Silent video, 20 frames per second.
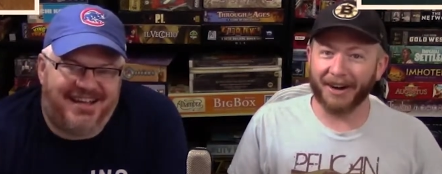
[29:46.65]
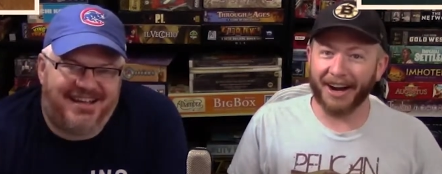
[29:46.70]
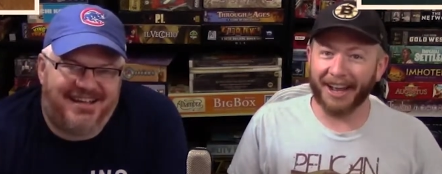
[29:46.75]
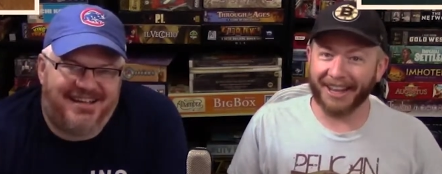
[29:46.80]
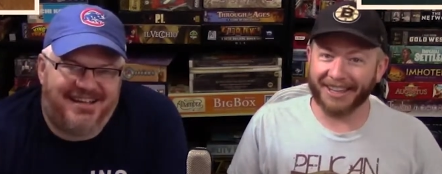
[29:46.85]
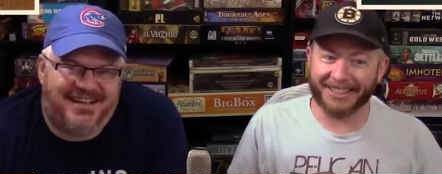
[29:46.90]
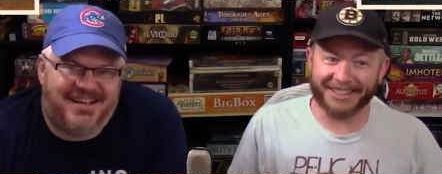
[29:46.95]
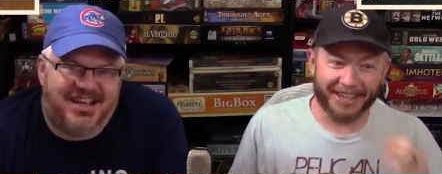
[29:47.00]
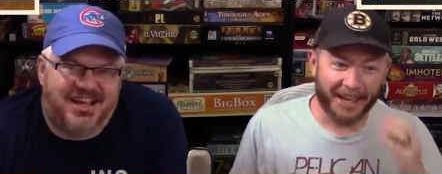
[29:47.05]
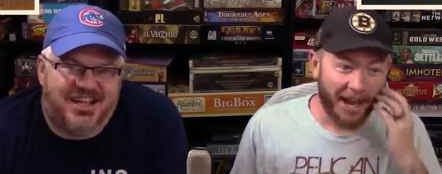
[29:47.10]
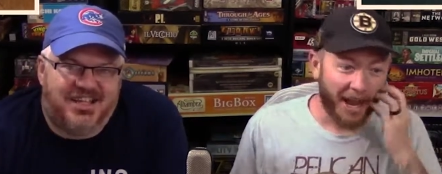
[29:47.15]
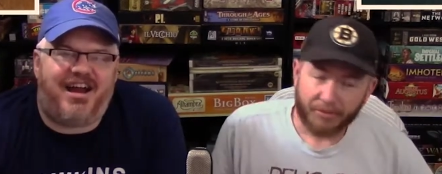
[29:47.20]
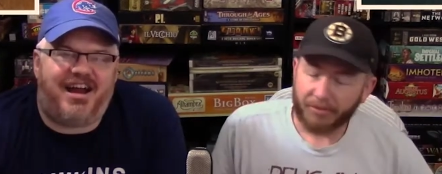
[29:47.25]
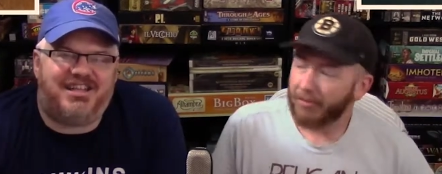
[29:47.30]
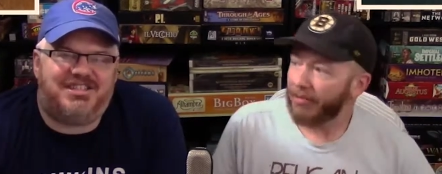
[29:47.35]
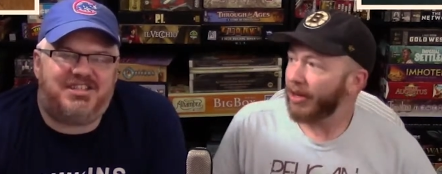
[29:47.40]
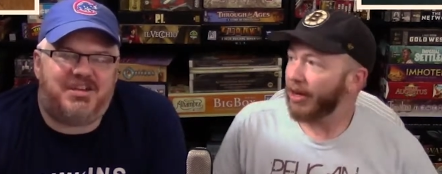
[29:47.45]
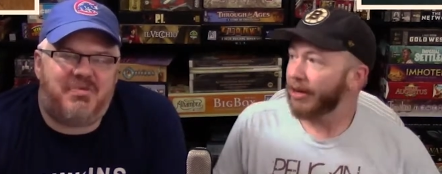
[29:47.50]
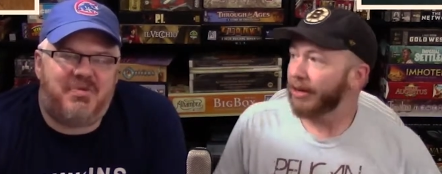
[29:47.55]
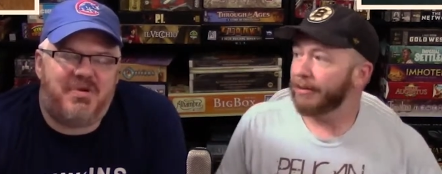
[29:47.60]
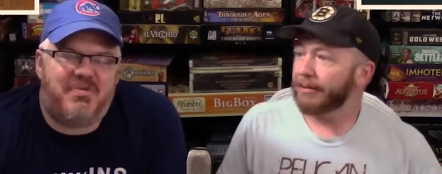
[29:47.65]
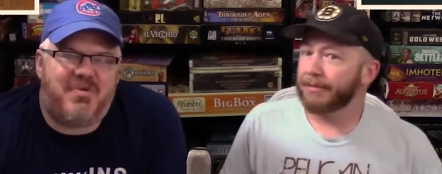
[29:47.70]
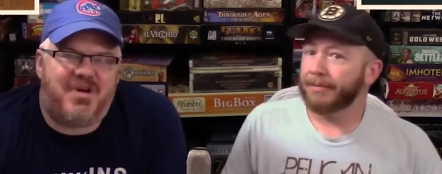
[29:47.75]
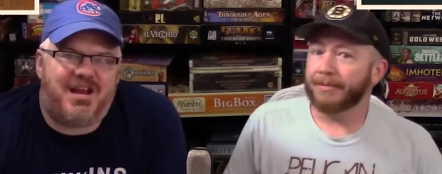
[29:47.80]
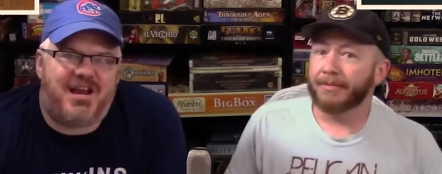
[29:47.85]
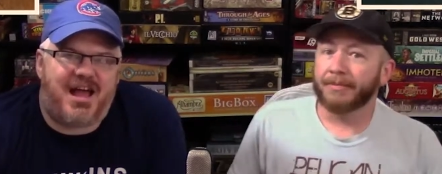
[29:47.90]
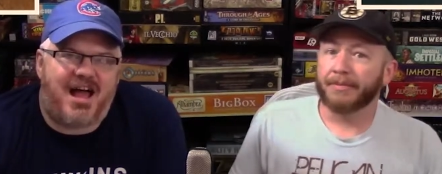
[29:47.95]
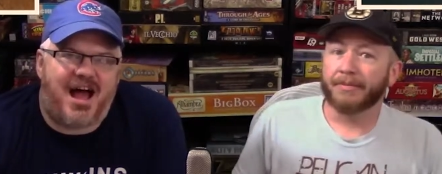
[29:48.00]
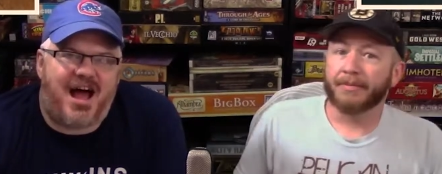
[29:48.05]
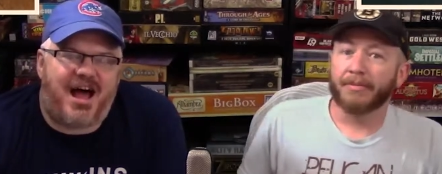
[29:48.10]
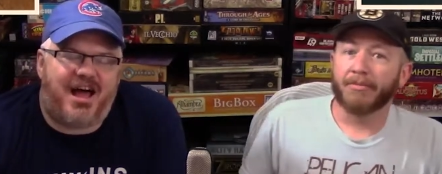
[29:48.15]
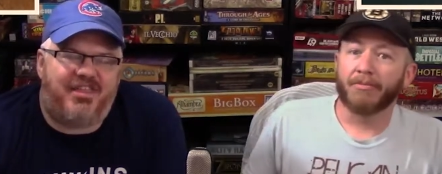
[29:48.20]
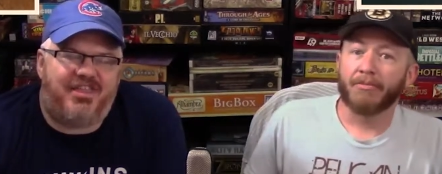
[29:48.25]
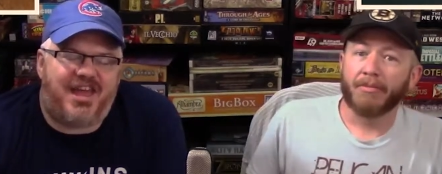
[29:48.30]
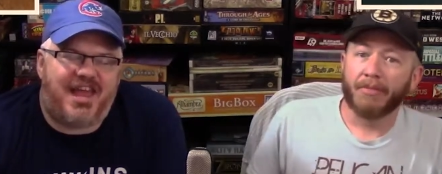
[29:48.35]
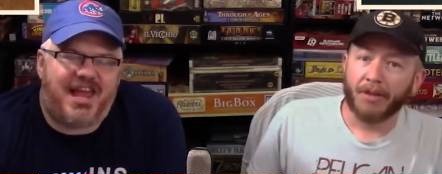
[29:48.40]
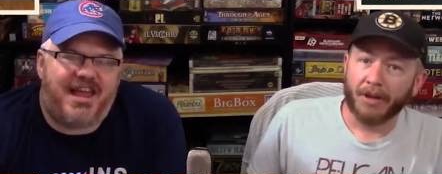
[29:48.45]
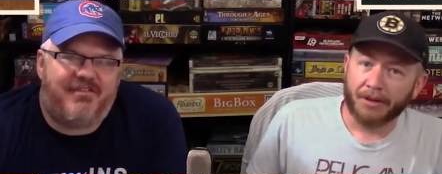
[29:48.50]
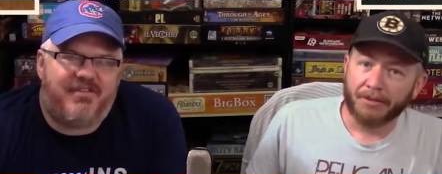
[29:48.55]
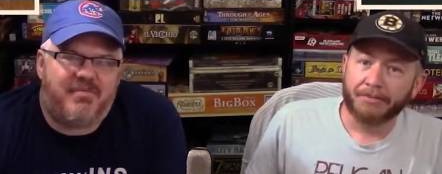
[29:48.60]
Speaker 1: Congrats. All right, so we want to
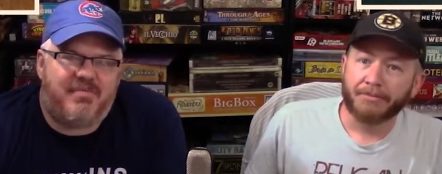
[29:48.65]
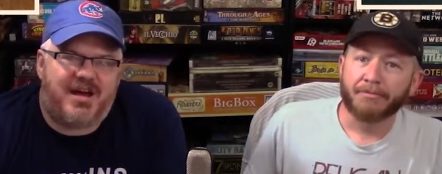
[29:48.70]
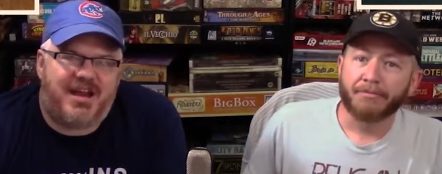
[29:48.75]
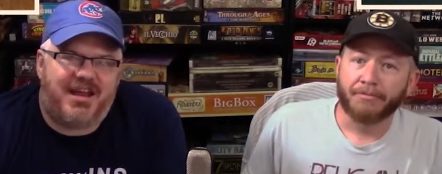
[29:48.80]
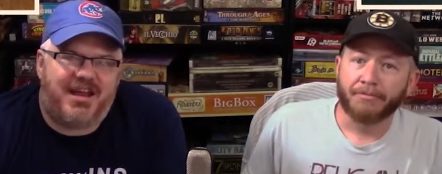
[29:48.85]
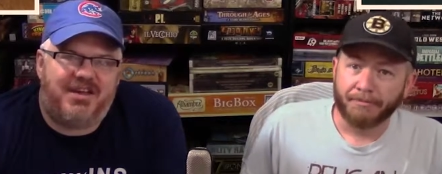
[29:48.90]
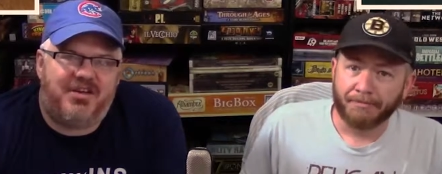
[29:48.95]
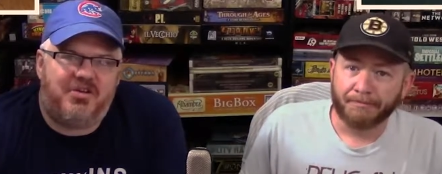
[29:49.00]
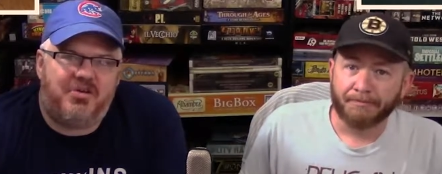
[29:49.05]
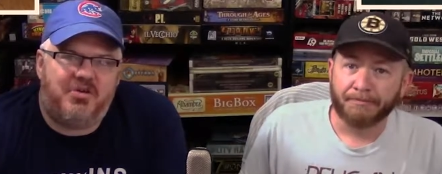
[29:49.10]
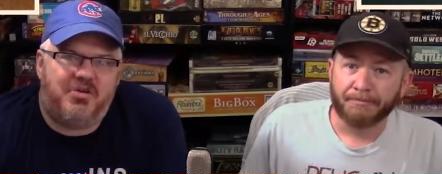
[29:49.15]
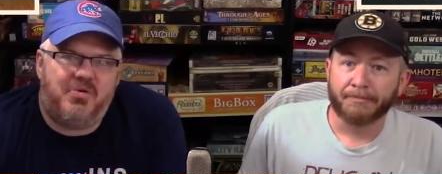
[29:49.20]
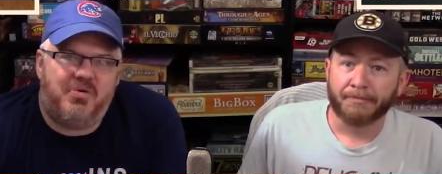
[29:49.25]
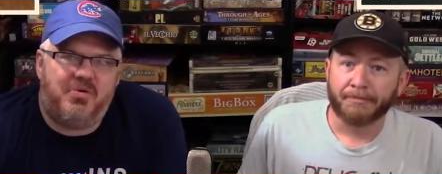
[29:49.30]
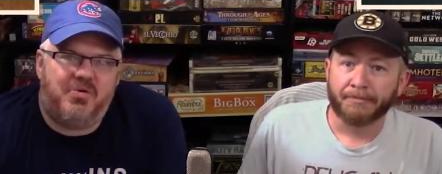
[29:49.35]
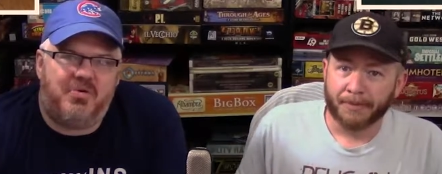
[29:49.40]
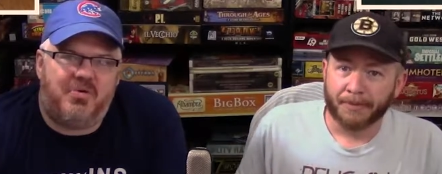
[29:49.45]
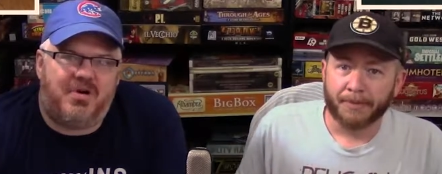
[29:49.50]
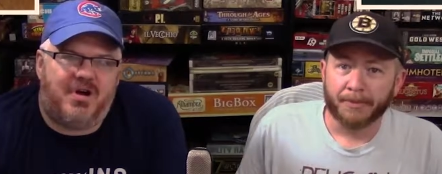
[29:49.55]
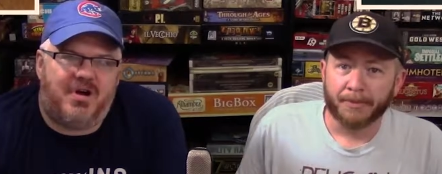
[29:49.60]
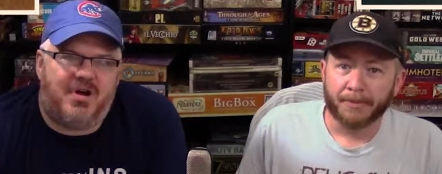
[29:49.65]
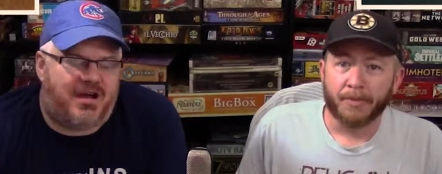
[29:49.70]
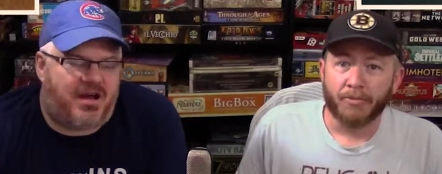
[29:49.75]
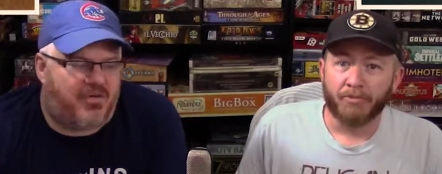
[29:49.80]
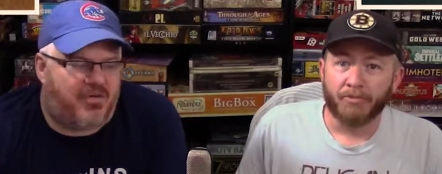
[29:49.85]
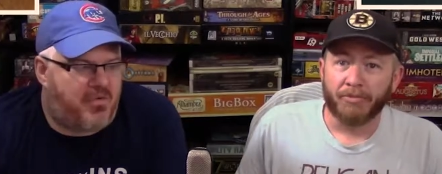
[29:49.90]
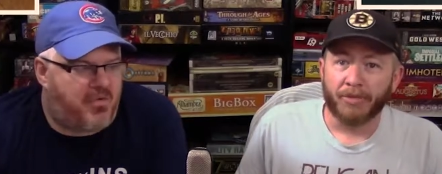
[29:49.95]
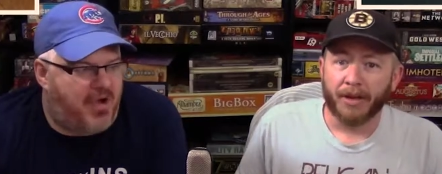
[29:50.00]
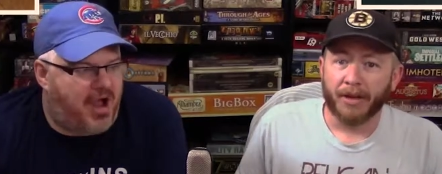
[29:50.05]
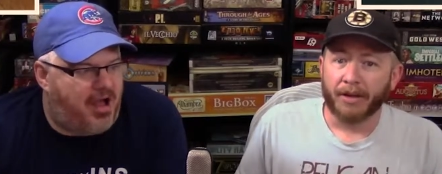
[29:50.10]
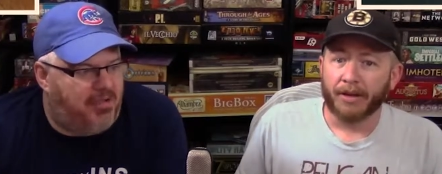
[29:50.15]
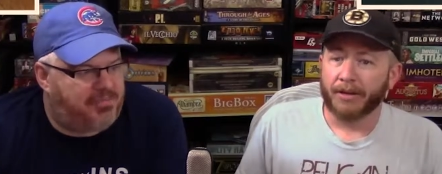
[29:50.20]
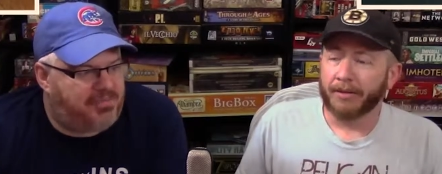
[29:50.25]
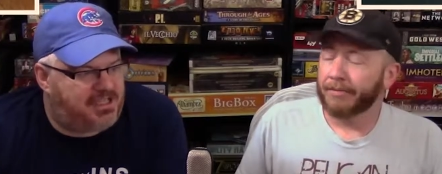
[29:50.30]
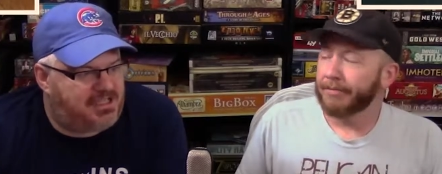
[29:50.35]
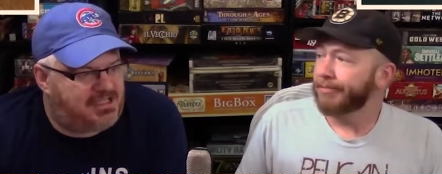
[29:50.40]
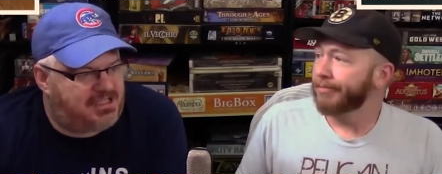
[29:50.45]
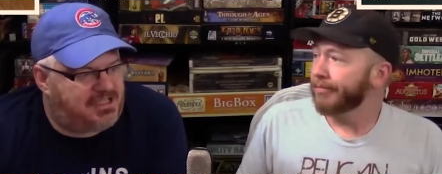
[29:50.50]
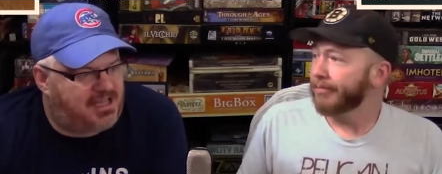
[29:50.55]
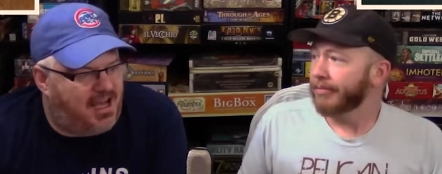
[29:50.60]
thank everybody who
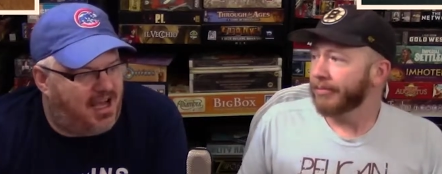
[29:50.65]
helped us.